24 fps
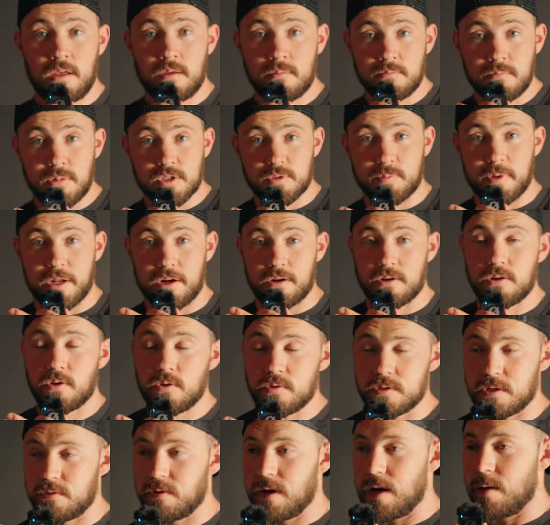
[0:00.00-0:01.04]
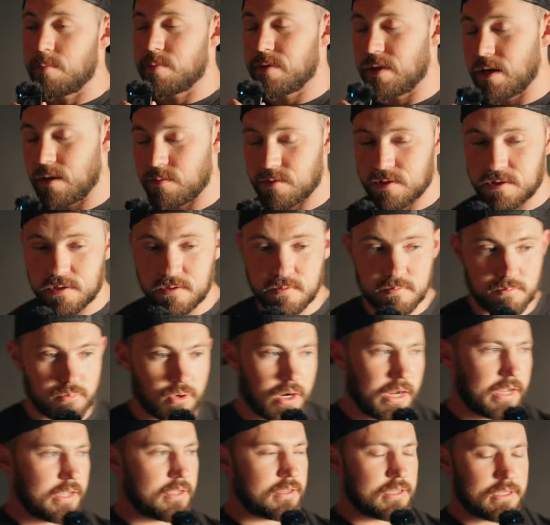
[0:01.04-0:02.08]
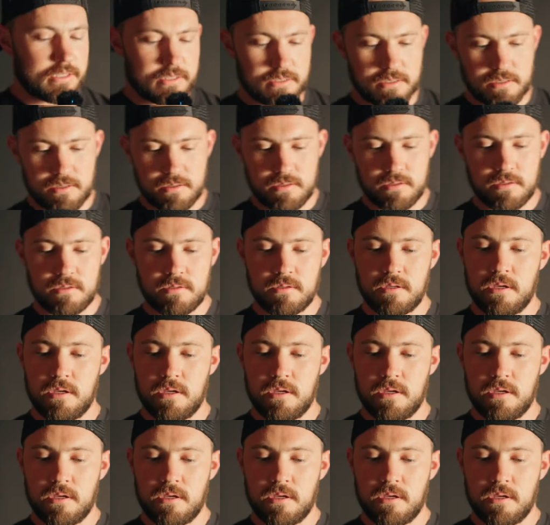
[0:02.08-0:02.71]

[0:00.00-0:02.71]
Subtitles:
Much better, holy crap, that was bright as.